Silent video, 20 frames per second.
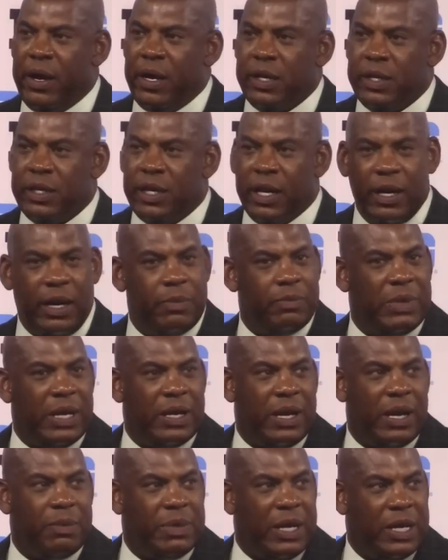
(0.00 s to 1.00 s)
Yeah, I'm not.
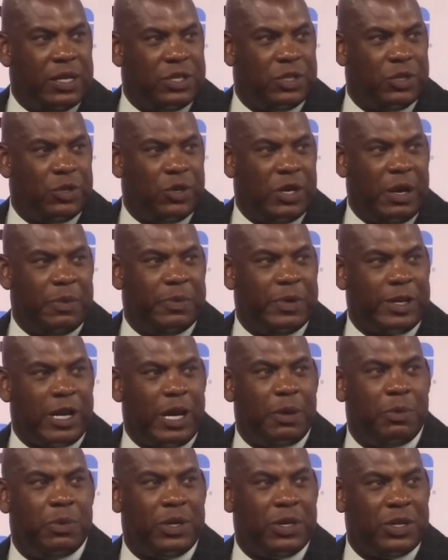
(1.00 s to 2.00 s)
I'm not sure. I mean, a
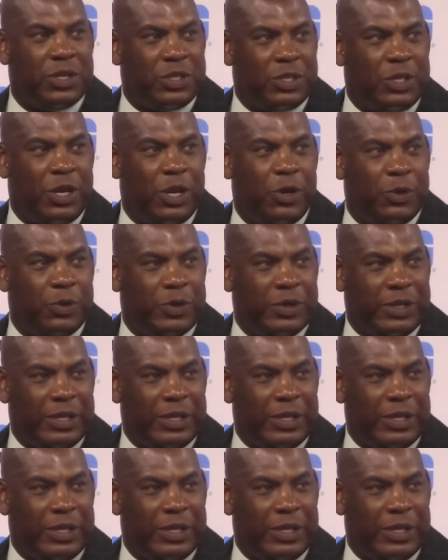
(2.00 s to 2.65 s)
couple years ago,